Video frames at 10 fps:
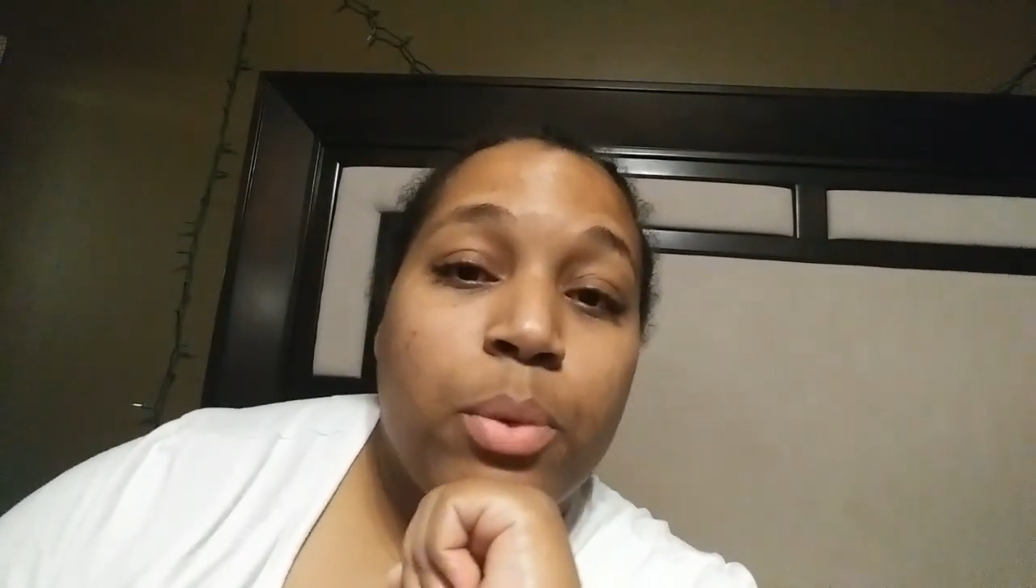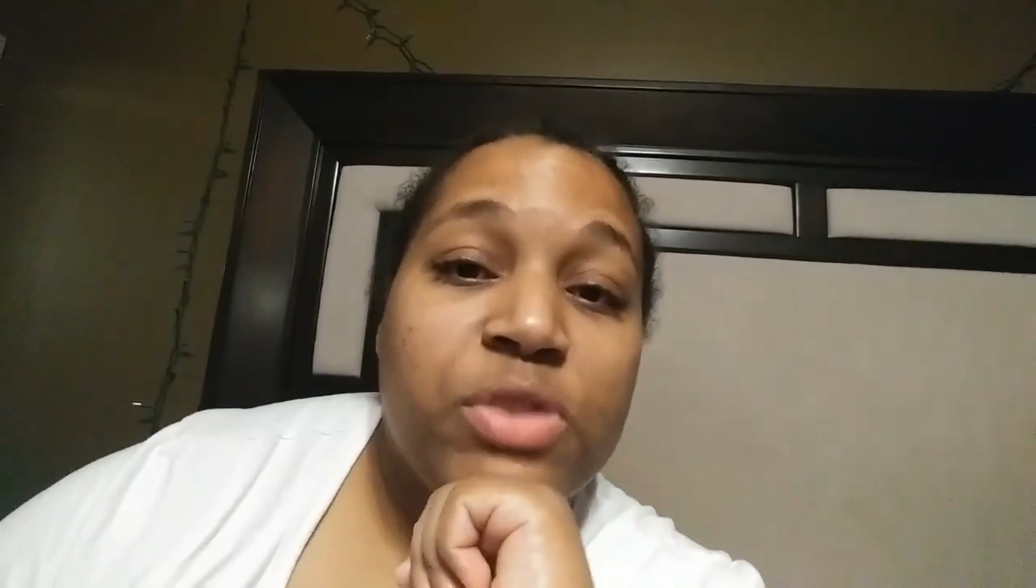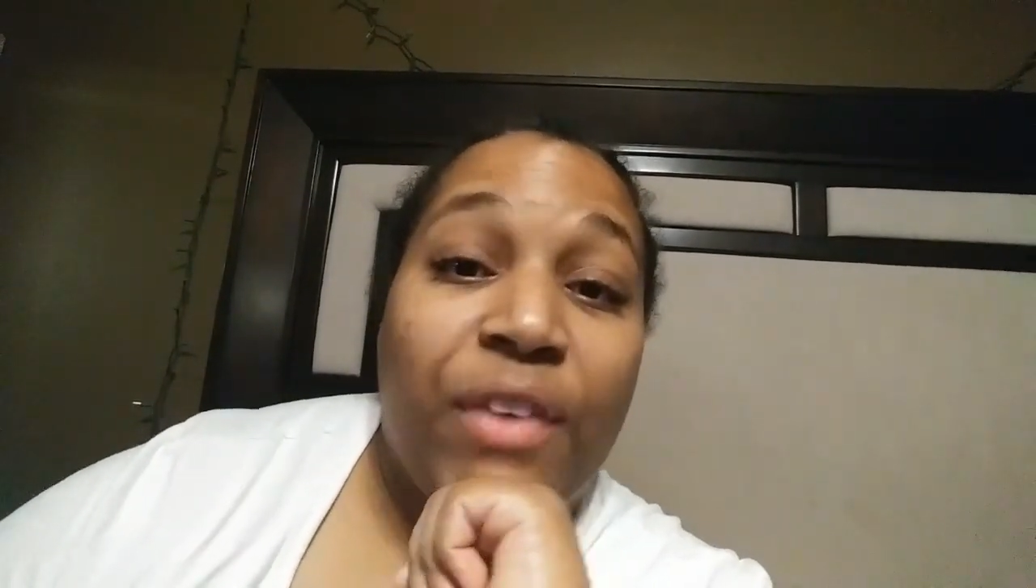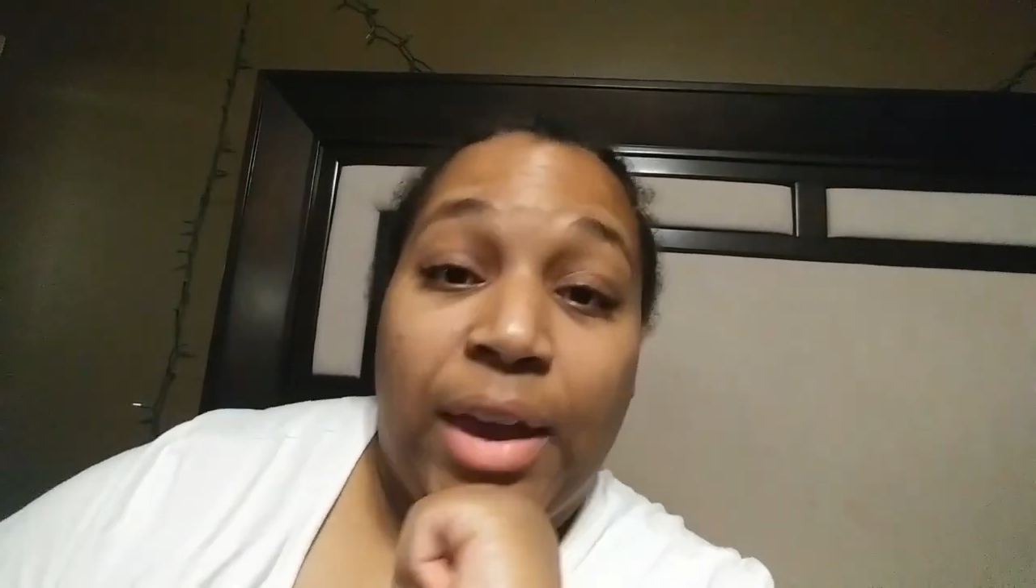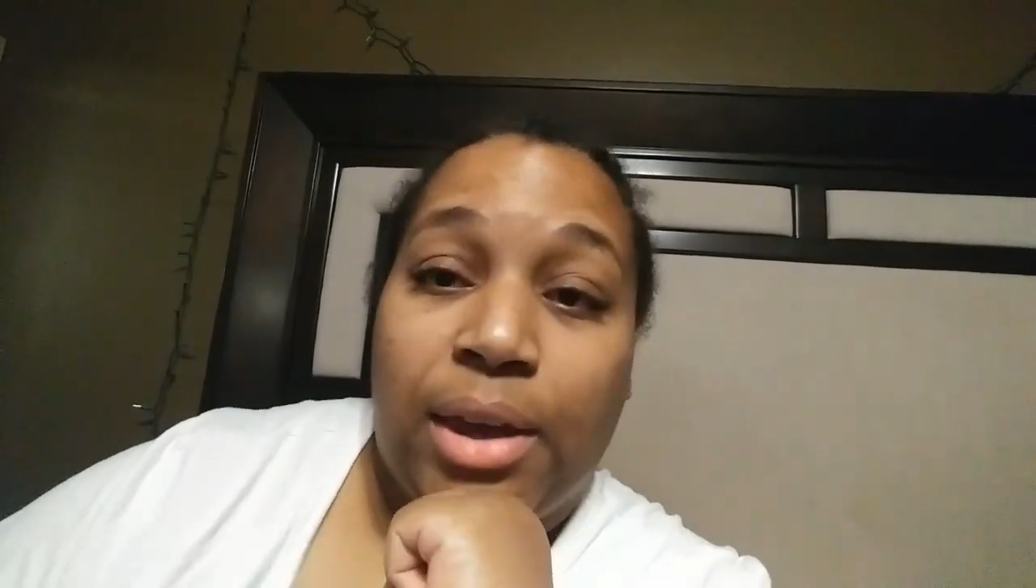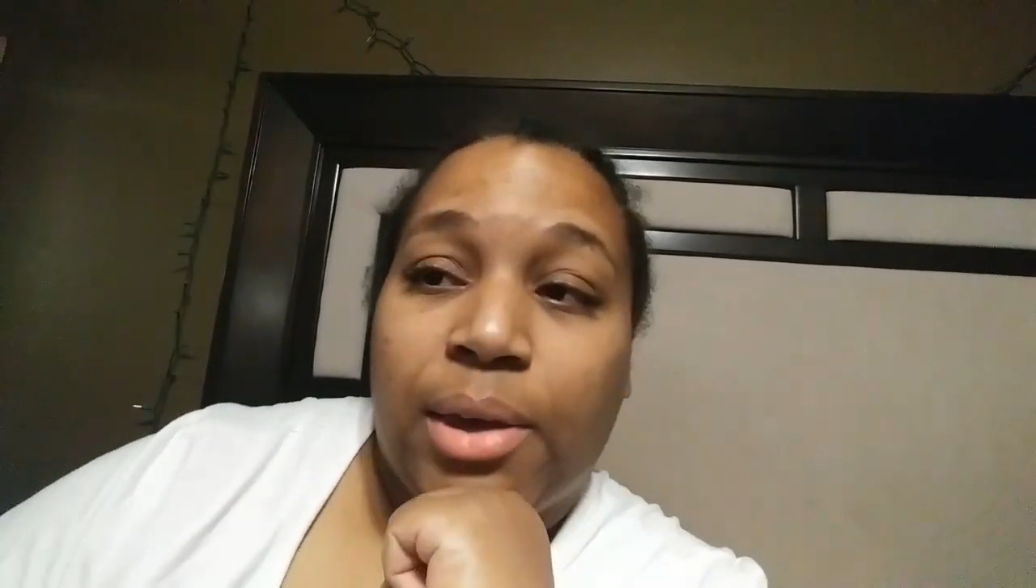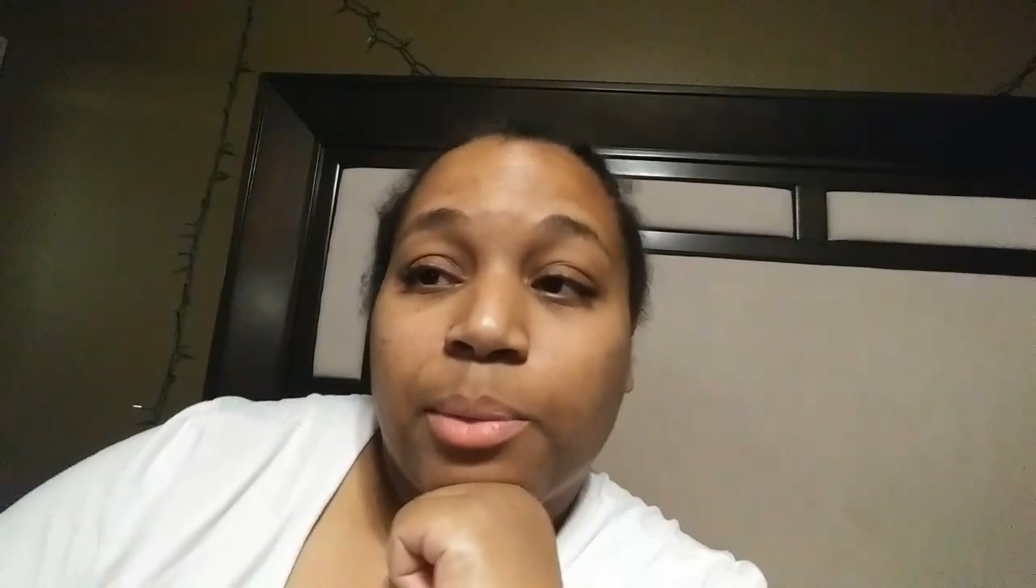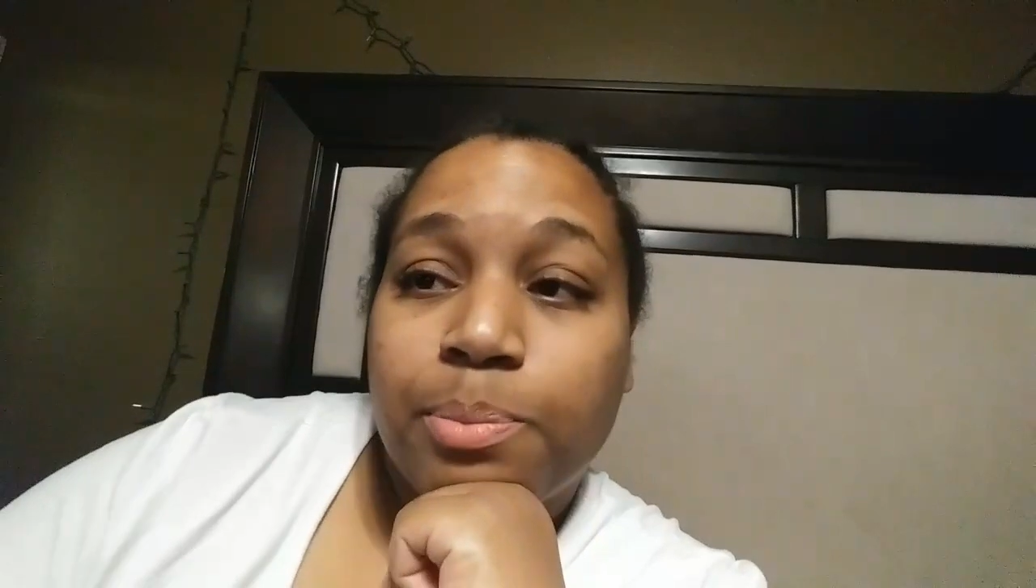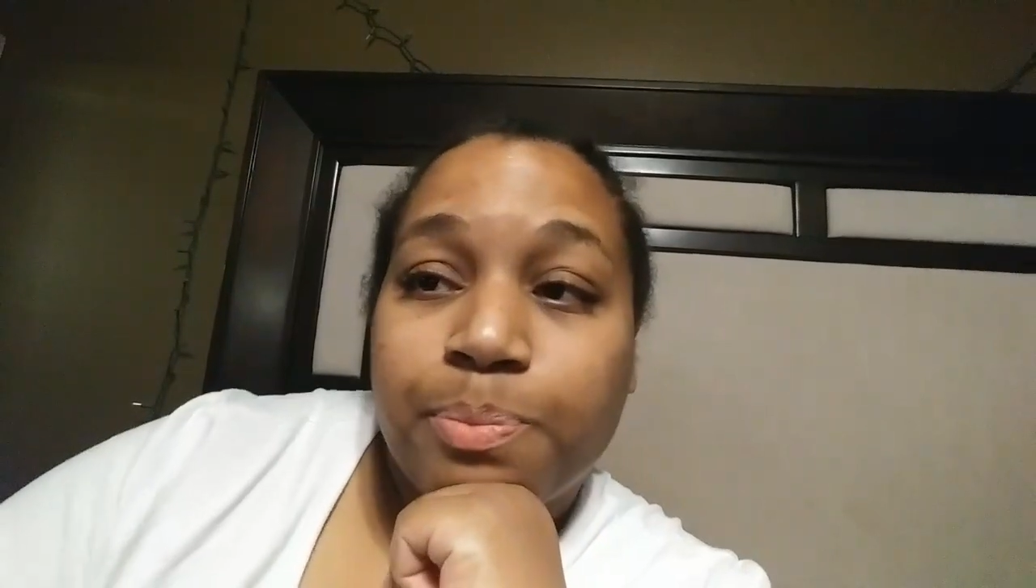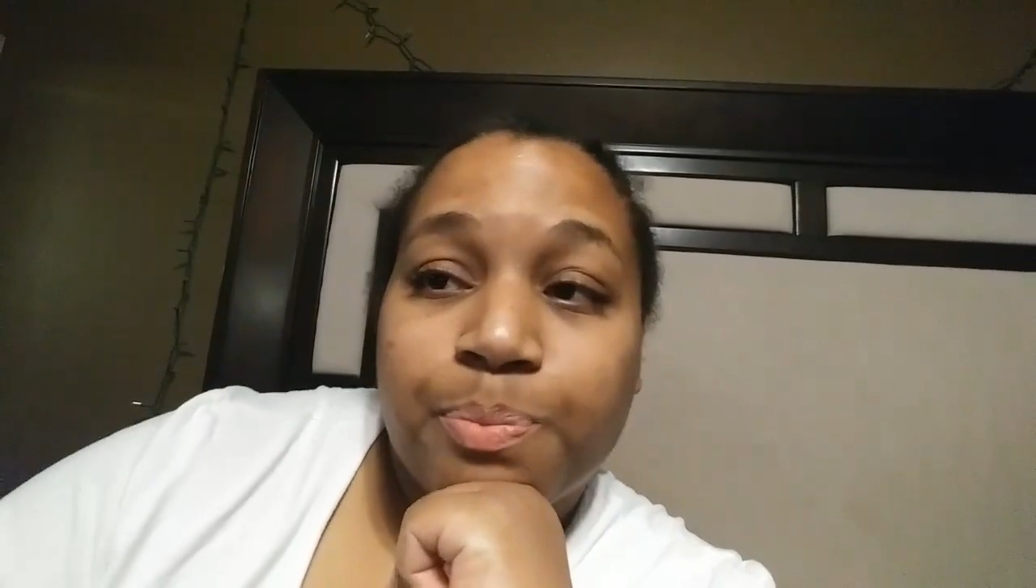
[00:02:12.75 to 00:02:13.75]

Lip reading: it was fake.